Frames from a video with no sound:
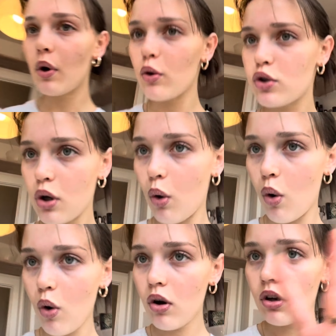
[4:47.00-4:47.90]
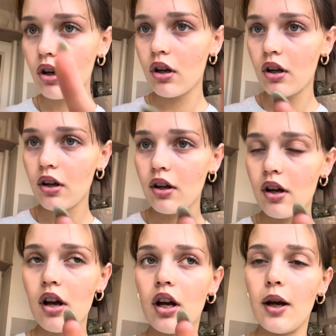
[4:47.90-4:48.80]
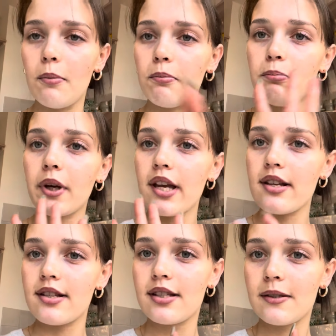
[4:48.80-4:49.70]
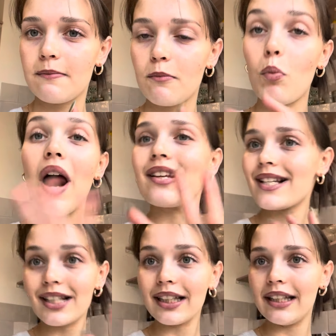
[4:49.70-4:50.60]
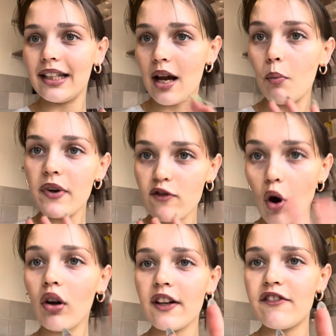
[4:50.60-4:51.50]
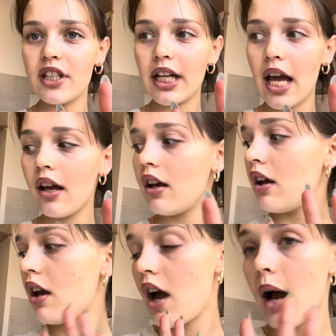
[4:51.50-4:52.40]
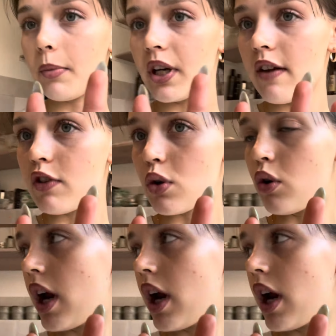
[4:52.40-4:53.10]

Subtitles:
a little tour, because while it's clean and we've not lived in it, I'm gonna give a tour